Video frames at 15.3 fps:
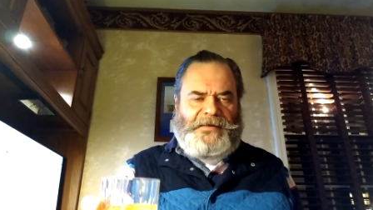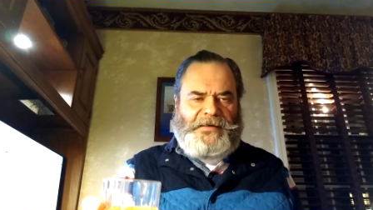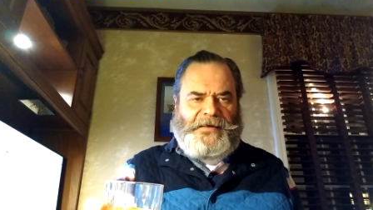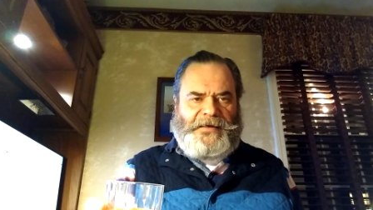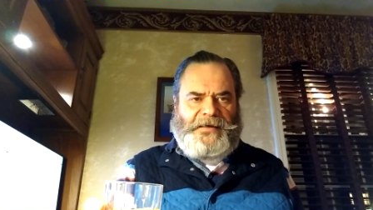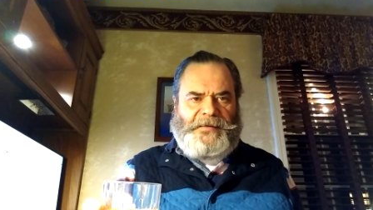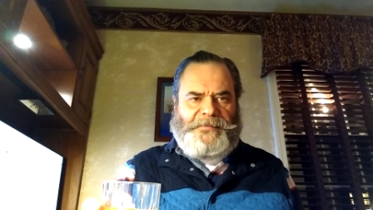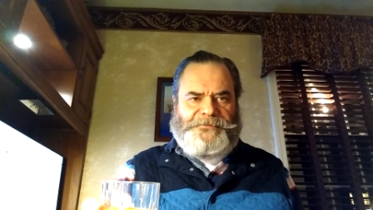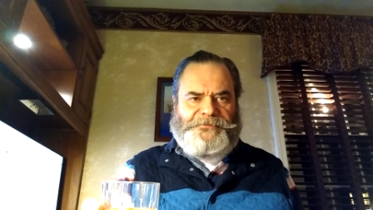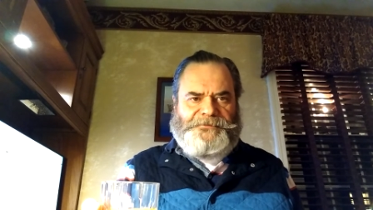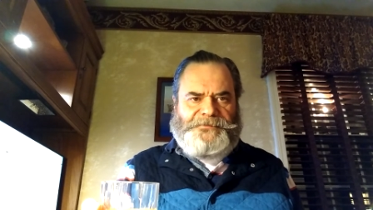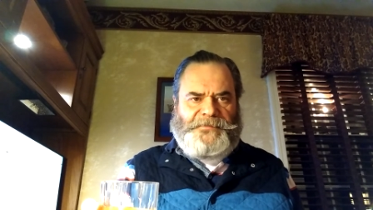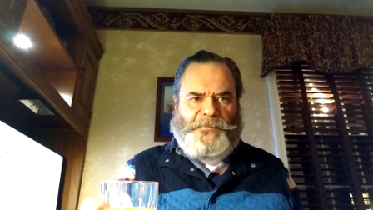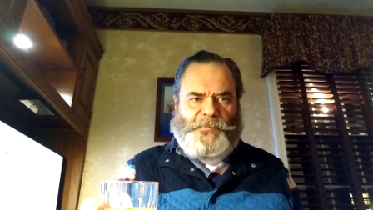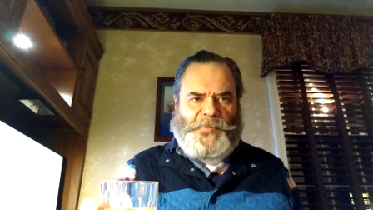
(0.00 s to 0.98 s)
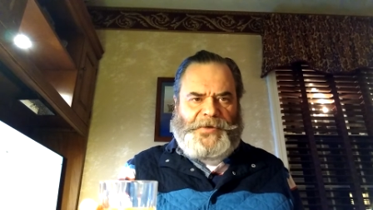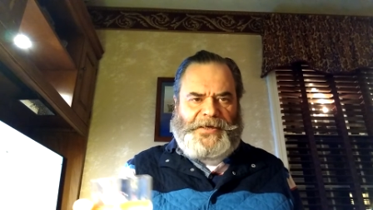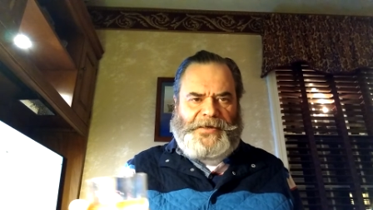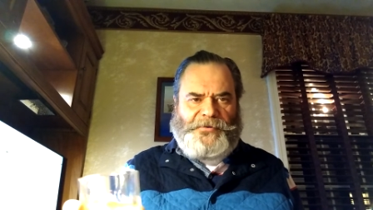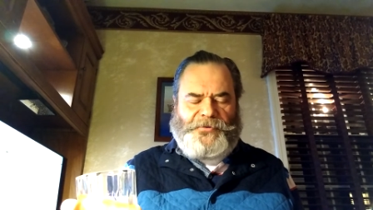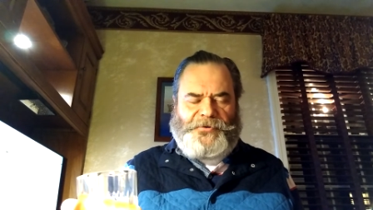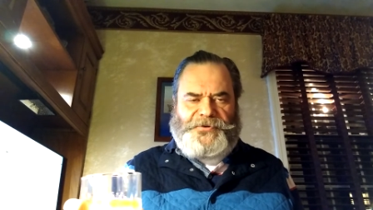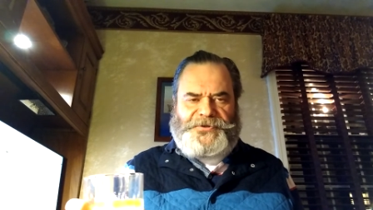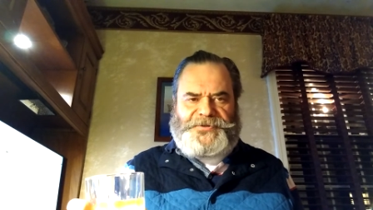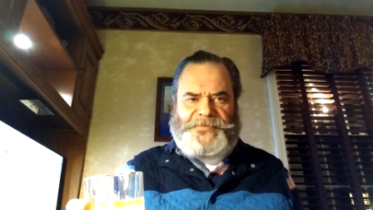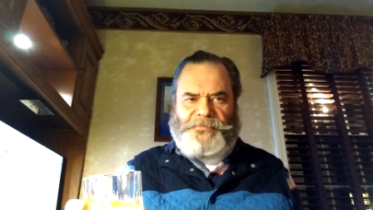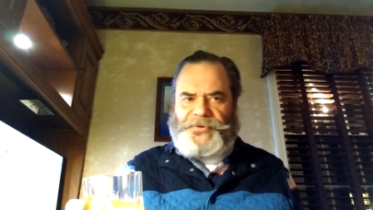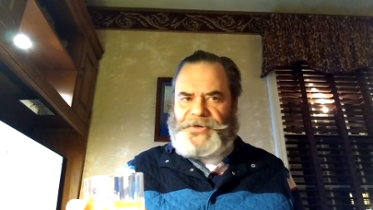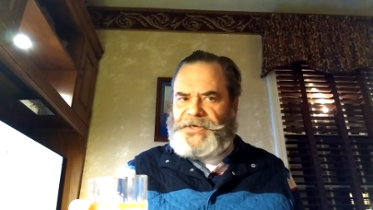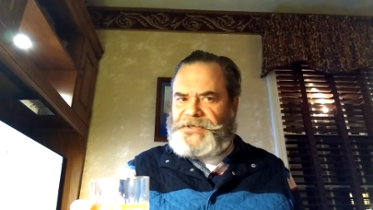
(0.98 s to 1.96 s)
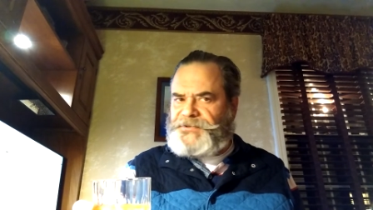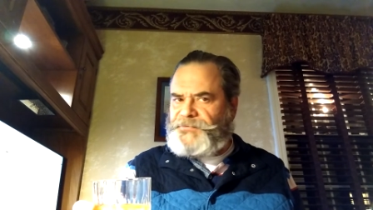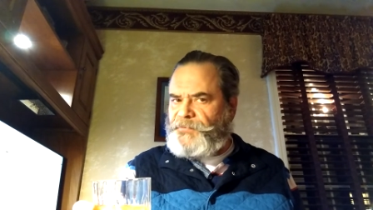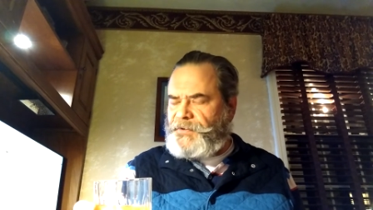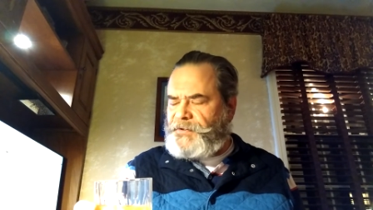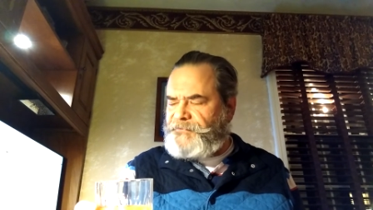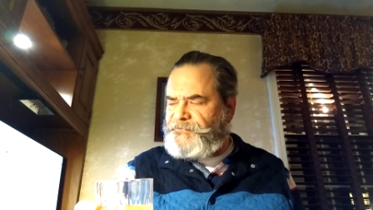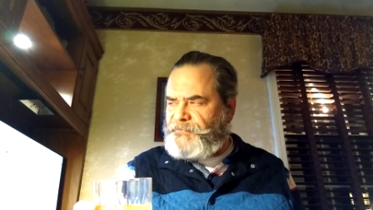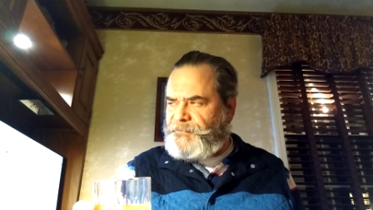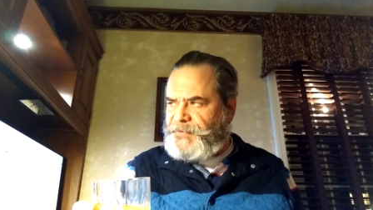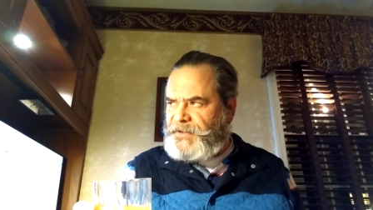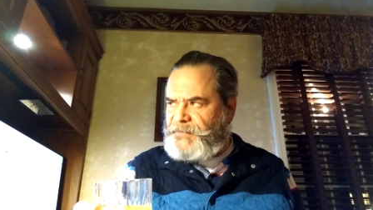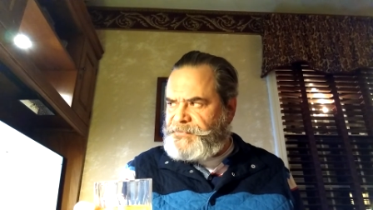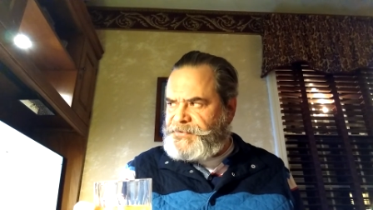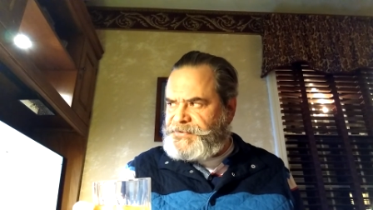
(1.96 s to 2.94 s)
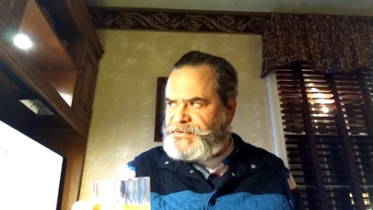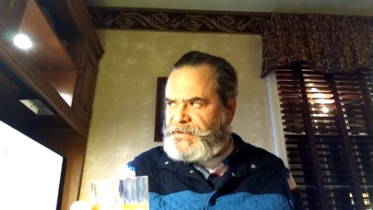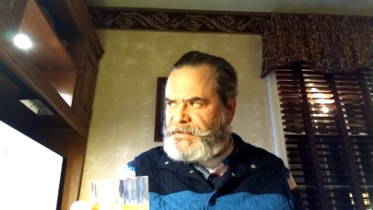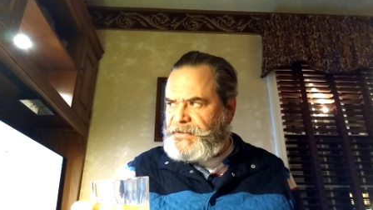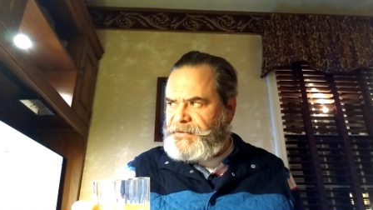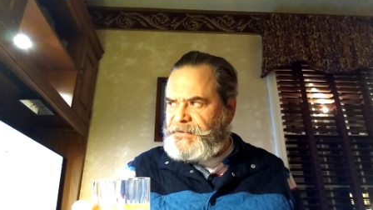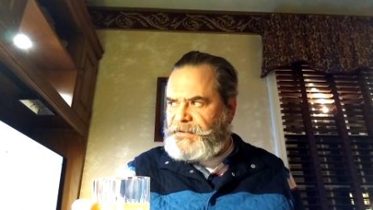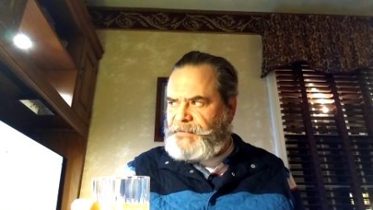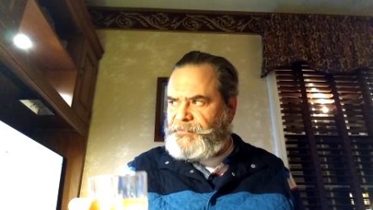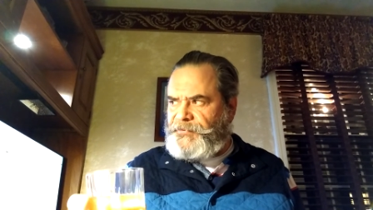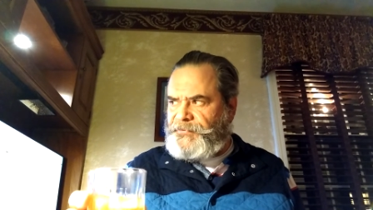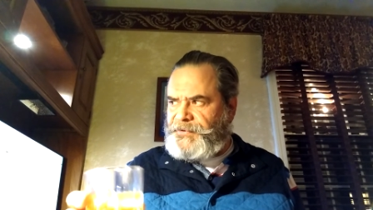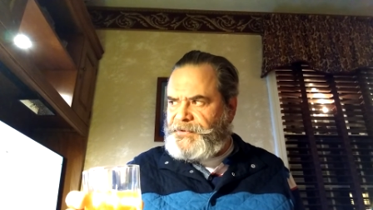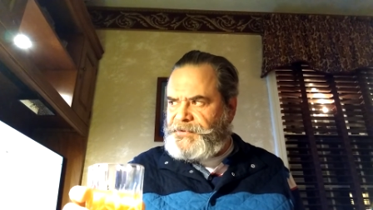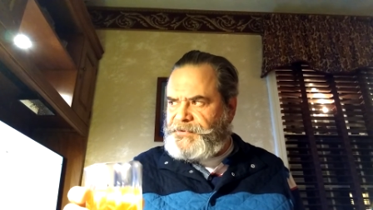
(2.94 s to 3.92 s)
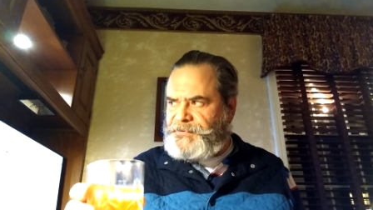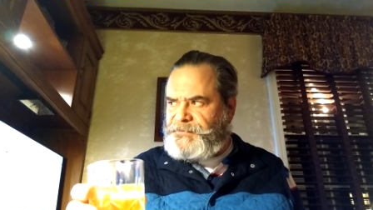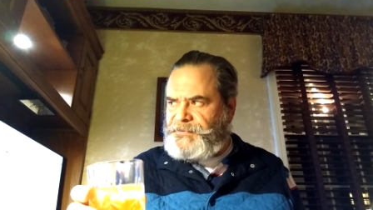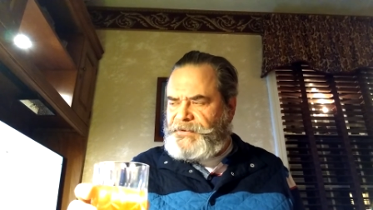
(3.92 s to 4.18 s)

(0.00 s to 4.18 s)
When I order some branch water from Amazon, I'm going to